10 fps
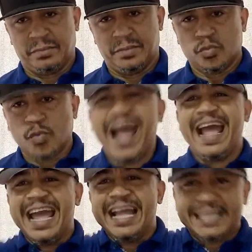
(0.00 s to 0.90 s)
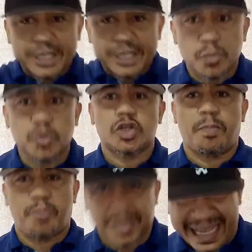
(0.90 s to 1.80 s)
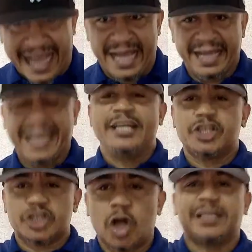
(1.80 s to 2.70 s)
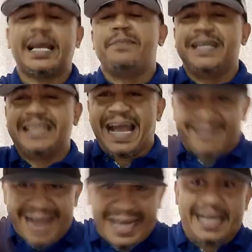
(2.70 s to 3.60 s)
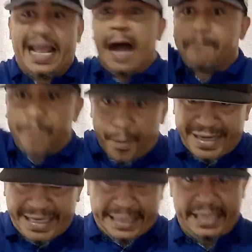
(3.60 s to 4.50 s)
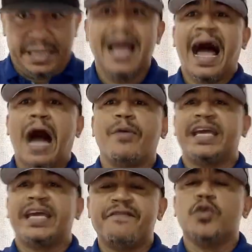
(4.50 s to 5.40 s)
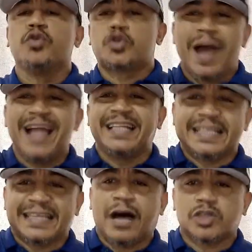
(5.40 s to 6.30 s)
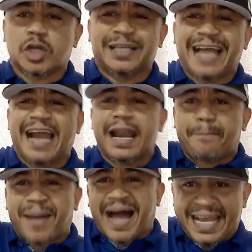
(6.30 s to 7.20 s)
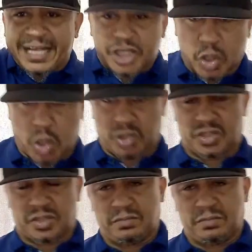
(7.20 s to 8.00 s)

Where a Tinubu supporter insulted me directly and publicly, I will give you 20,000 naira per insult.